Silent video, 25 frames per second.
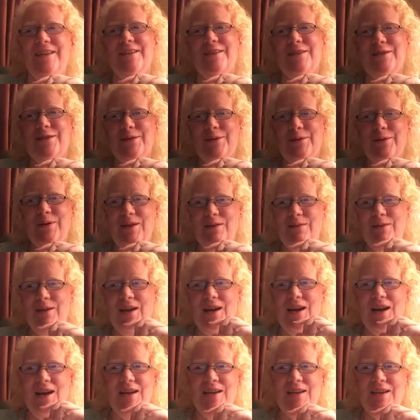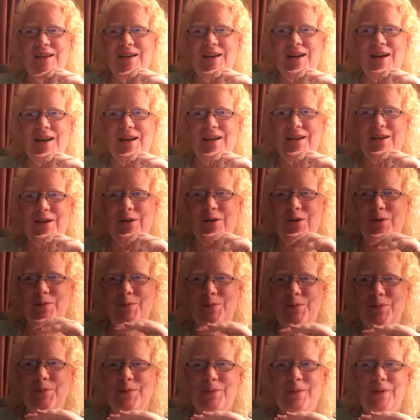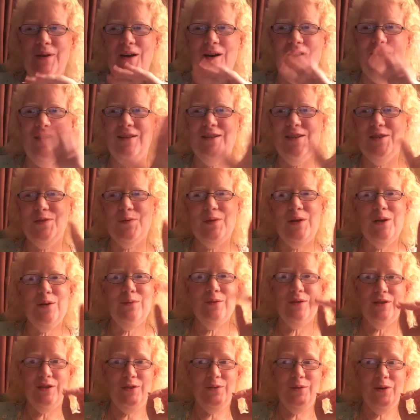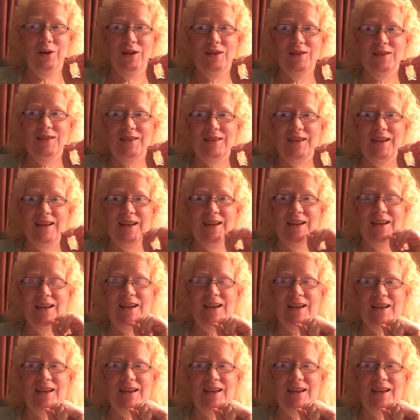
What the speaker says: So anyway, I hope all is well with you all today,